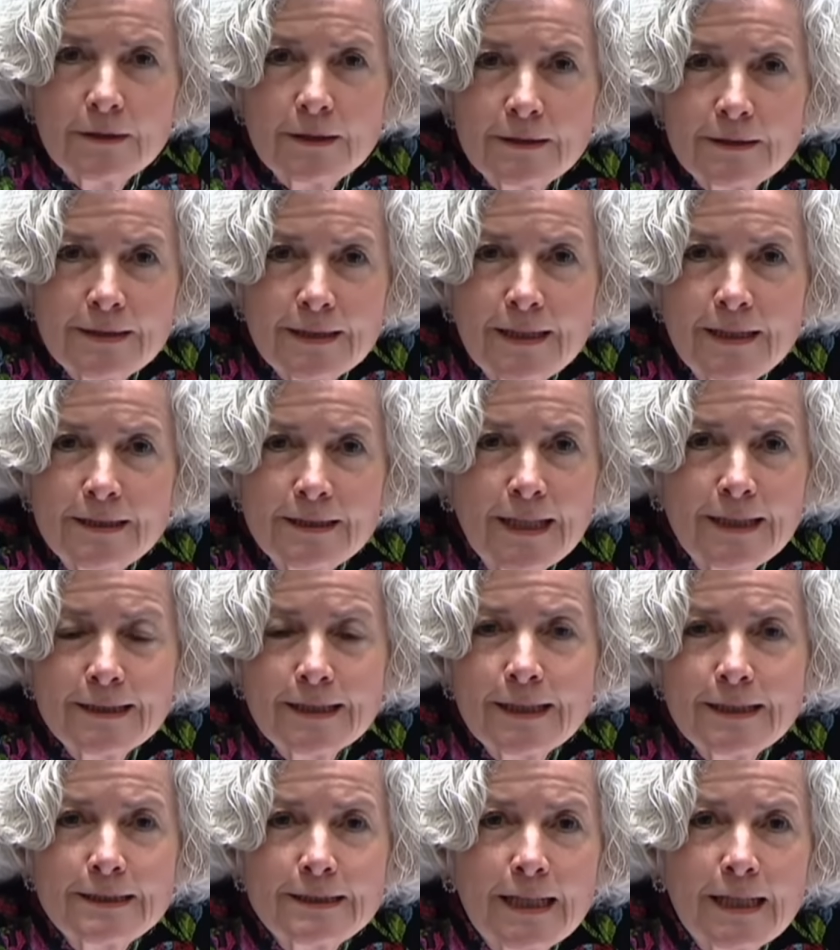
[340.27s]
Senator, as
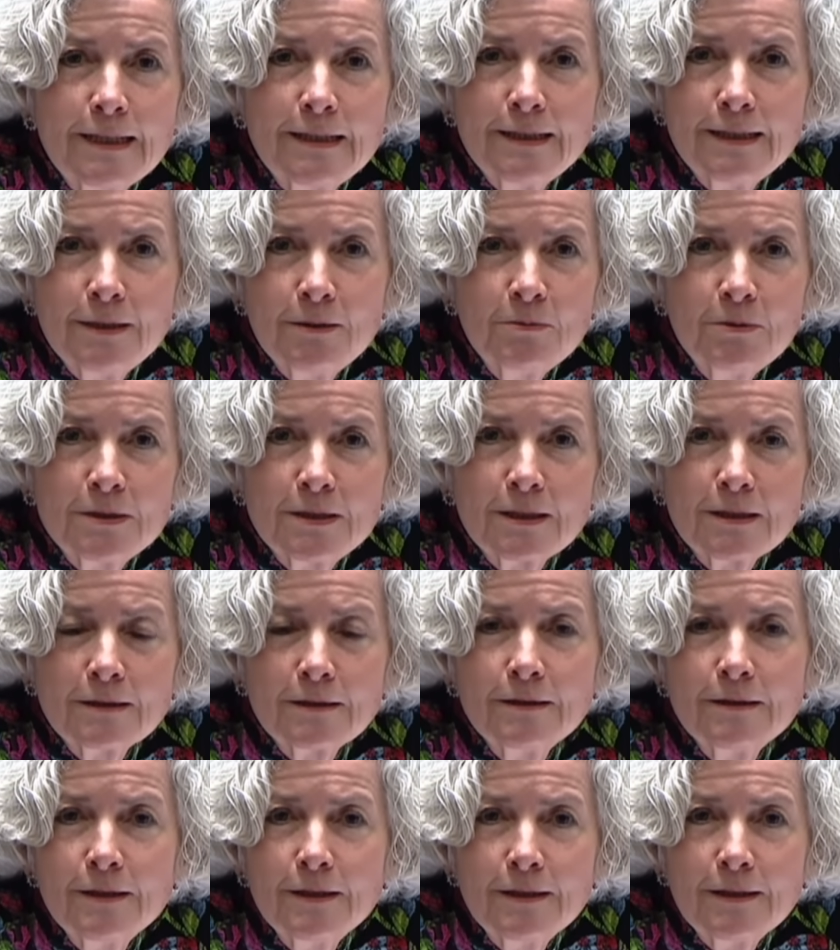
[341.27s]
I said, it was a
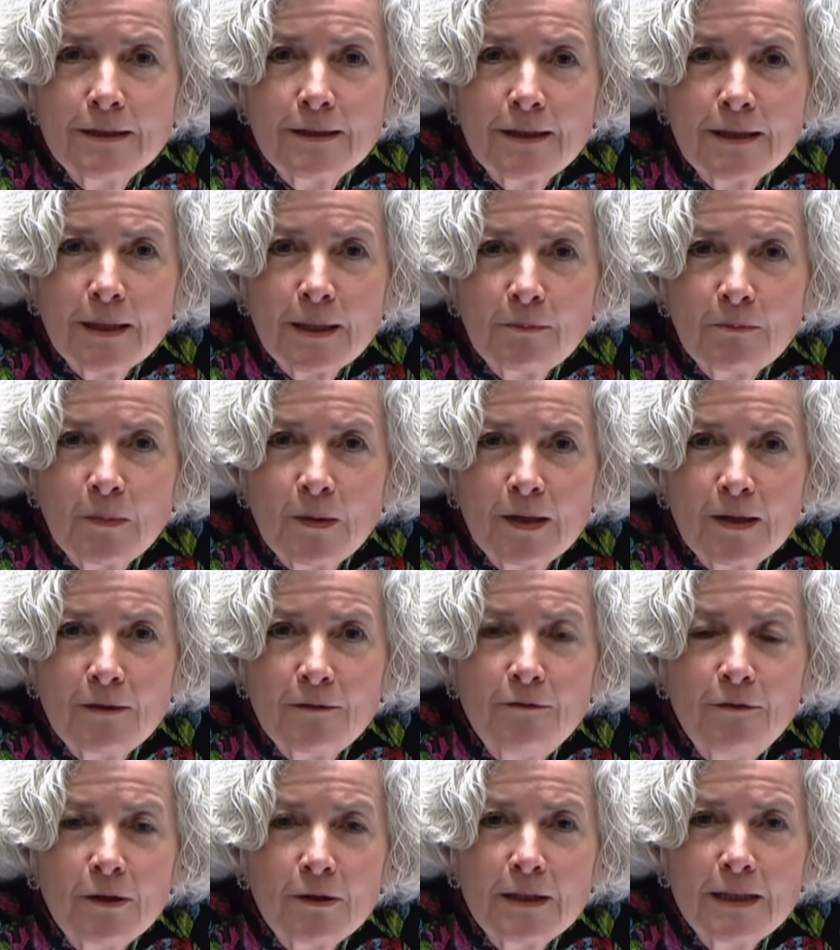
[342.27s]
um, a
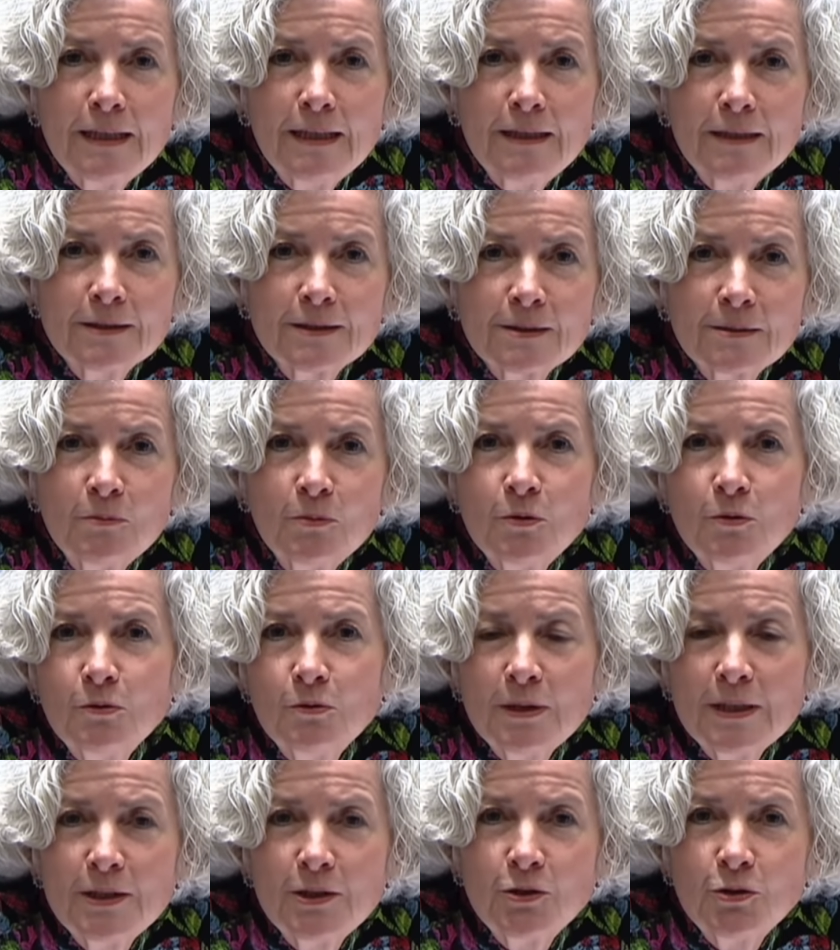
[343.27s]
very
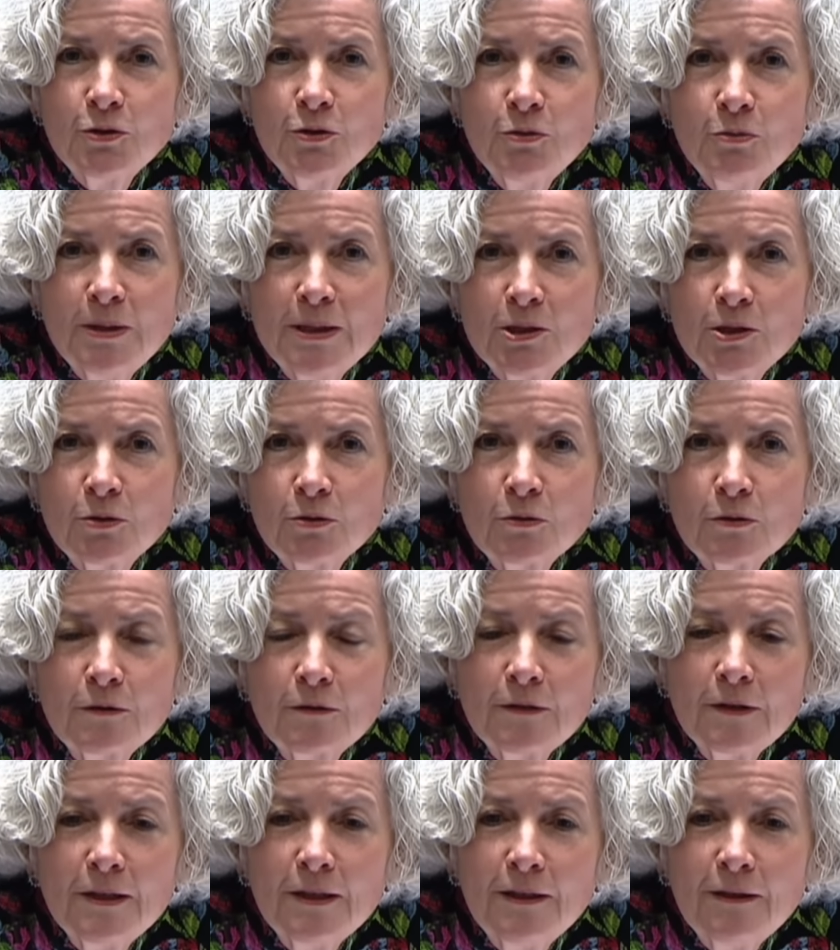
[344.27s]
small issue which took
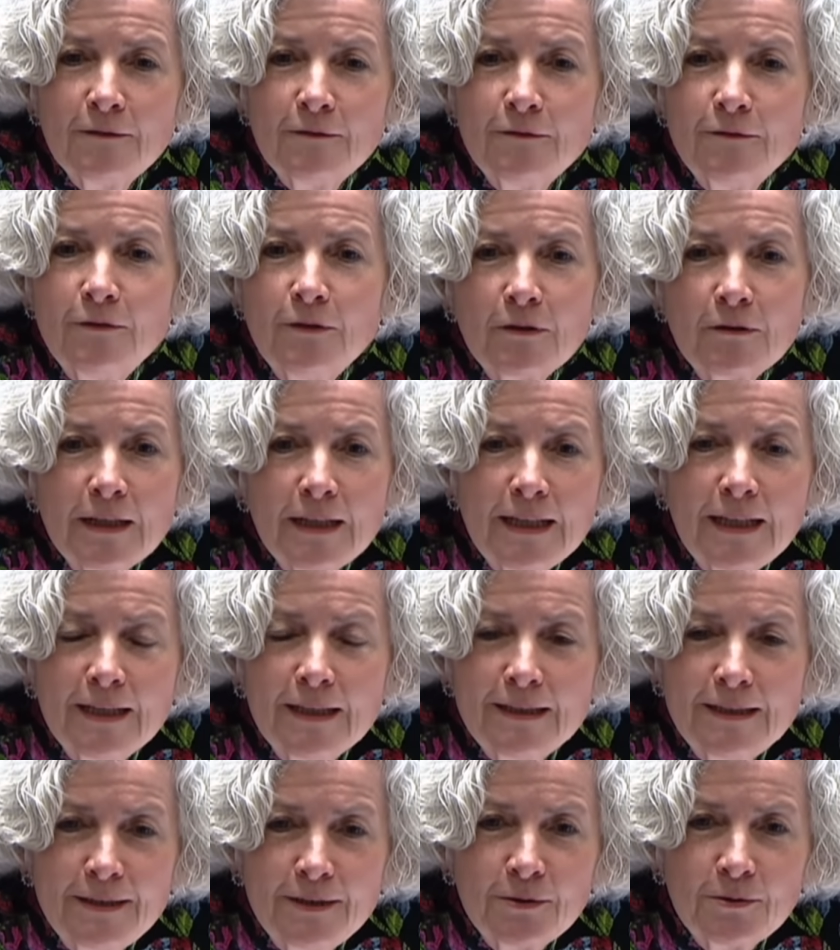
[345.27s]
very
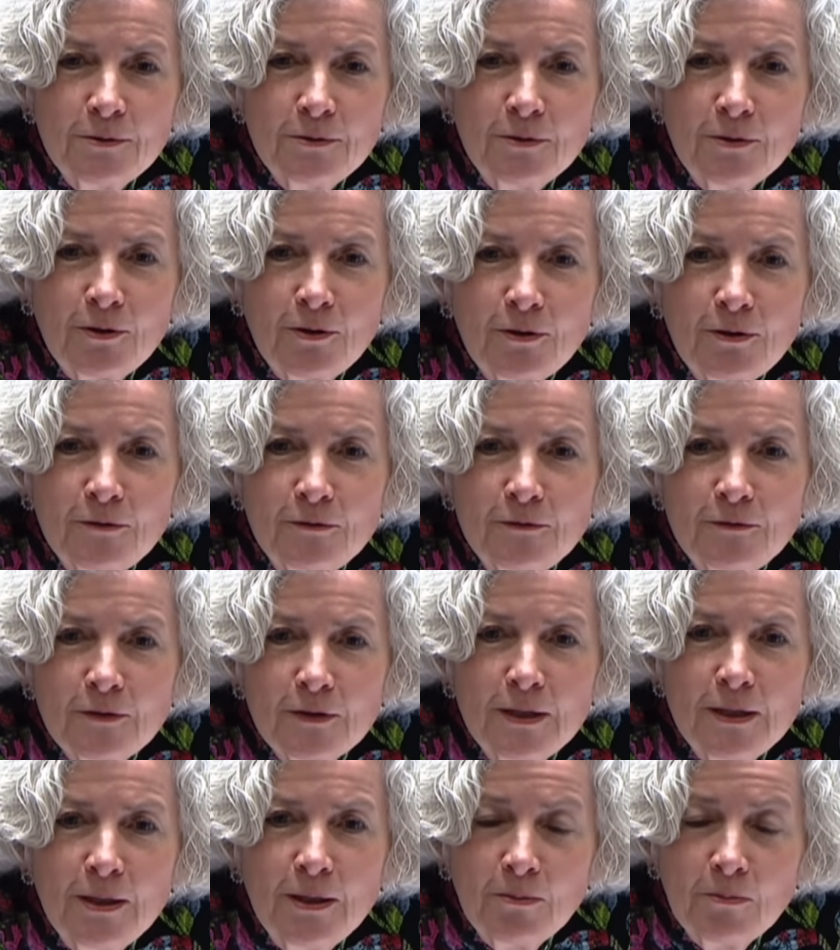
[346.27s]
little of
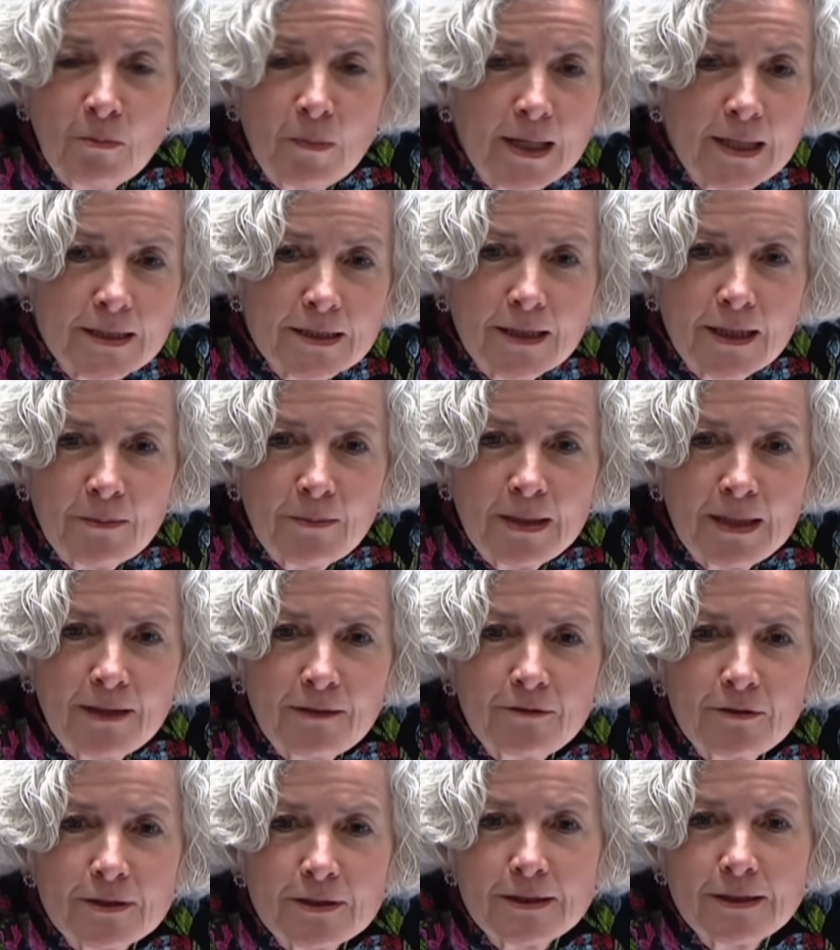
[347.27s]
my time and
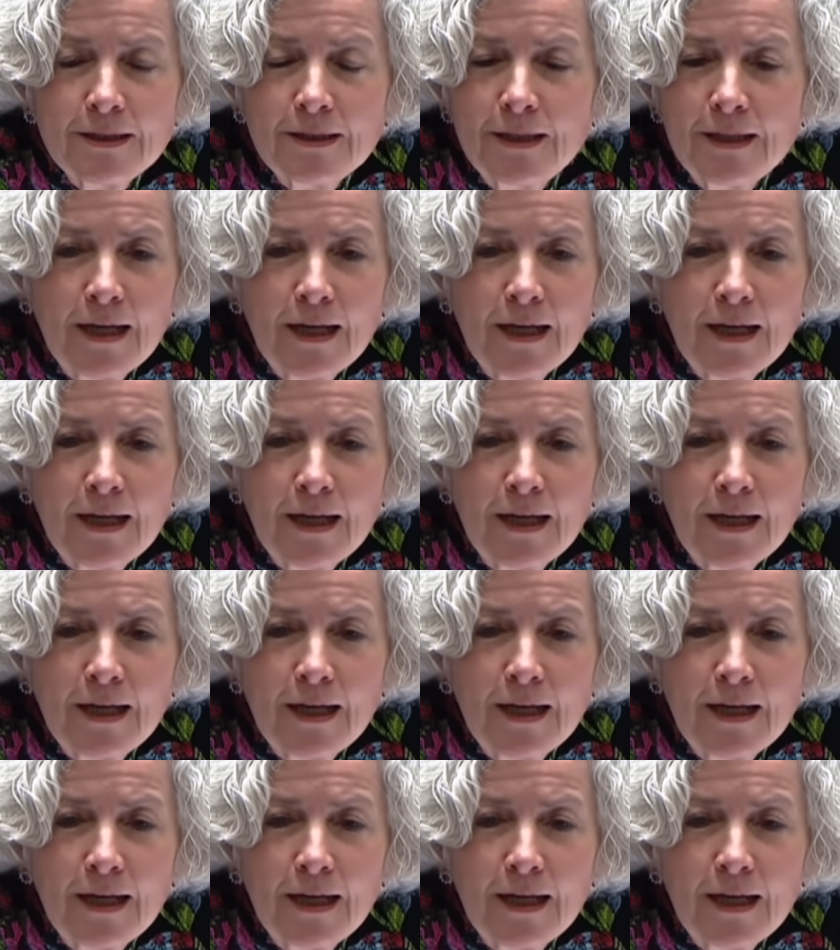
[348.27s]
effort.